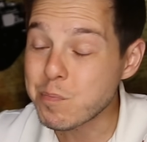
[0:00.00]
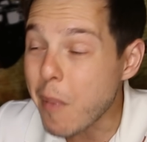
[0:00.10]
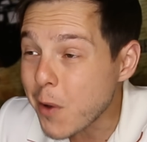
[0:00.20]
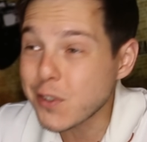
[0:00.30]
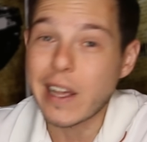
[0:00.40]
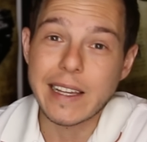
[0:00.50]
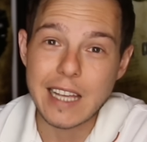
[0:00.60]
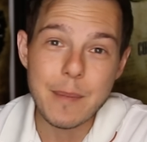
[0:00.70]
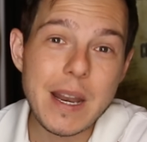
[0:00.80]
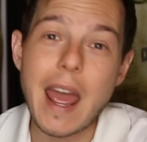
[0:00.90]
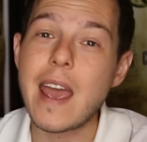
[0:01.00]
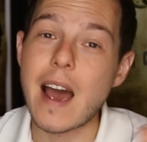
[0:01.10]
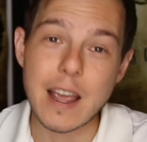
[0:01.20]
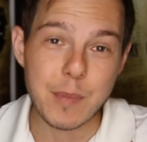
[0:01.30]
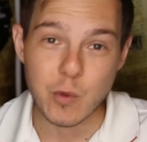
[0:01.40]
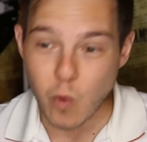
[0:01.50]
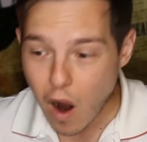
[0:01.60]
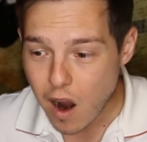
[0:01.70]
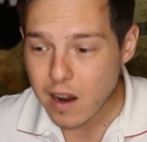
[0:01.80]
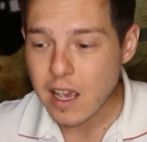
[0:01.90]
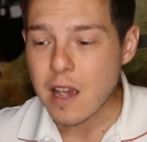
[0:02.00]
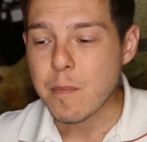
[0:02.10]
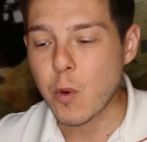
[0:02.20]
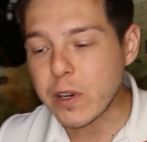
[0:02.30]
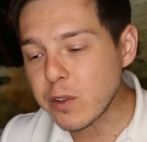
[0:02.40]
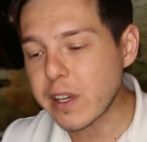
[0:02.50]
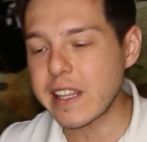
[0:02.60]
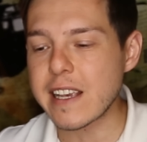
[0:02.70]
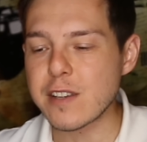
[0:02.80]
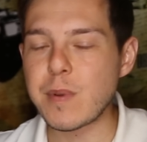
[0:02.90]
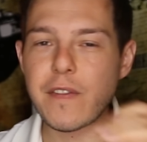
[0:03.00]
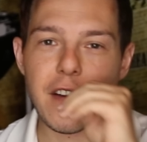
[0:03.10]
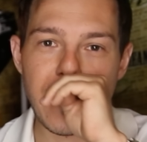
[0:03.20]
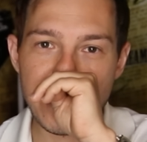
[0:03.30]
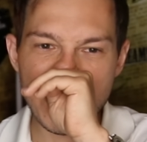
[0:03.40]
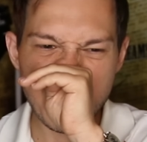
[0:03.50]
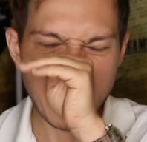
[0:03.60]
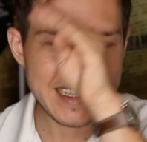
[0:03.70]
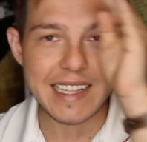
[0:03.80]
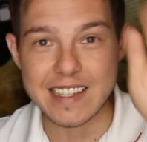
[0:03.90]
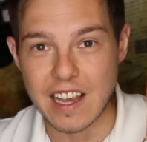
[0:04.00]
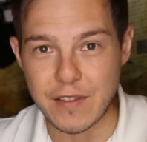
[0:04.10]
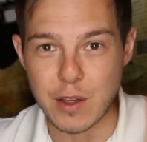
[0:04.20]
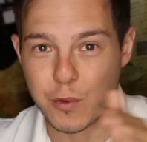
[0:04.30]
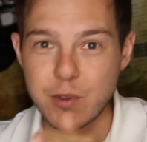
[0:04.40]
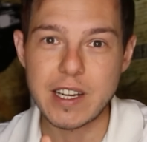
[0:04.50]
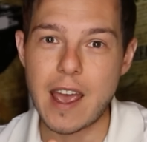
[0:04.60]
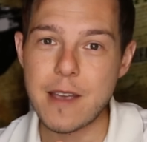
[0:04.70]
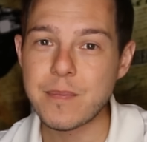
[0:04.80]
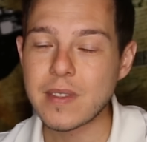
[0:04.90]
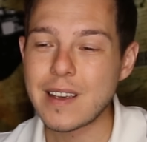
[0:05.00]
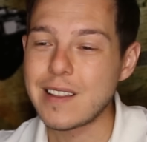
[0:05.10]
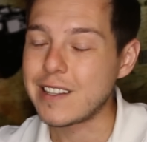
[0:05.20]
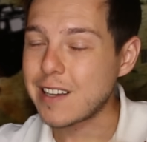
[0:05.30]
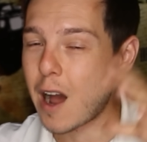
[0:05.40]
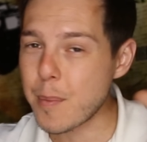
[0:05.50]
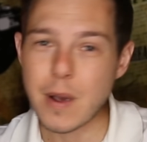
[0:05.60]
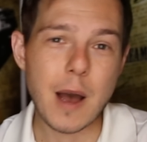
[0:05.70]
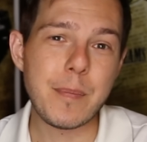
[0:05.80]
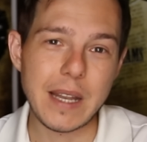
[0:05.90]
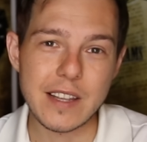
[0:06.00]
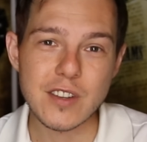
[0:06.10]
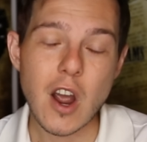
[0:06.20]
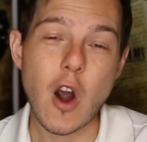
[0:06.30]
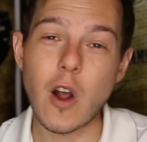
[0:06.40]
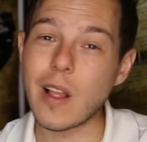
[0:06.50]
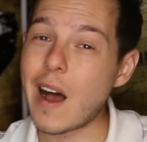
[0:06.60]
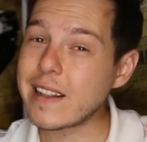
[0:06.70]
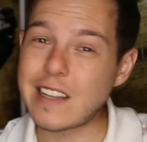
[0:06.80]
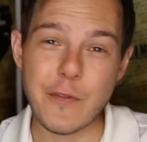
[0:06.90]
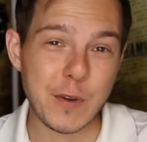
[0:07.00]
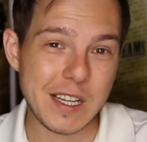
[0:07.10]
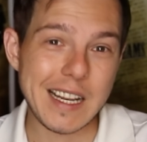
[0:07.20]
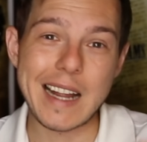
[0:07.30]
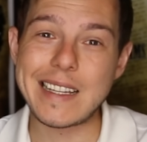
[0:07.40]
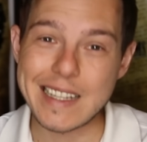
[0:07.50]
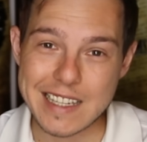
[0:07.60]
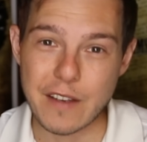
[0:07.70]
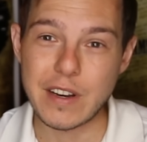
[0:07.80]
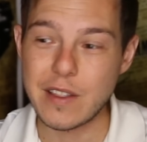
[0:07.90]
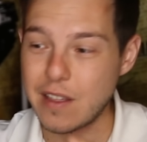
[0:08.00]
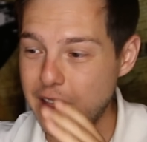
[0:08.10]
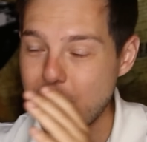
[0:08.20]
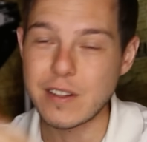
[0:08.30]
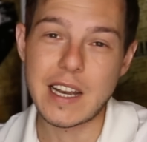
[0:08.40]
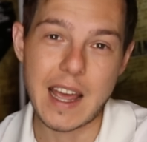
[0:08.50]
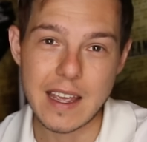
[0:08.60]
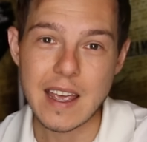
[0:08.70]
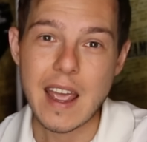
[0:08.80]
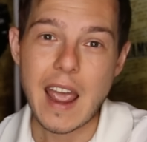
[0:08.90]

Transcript: Most likely. I mean, hey, I could be wrong, but when you look at the S&P 500 from 1970 through today, the top companies are a lot different in 1970 than they are today.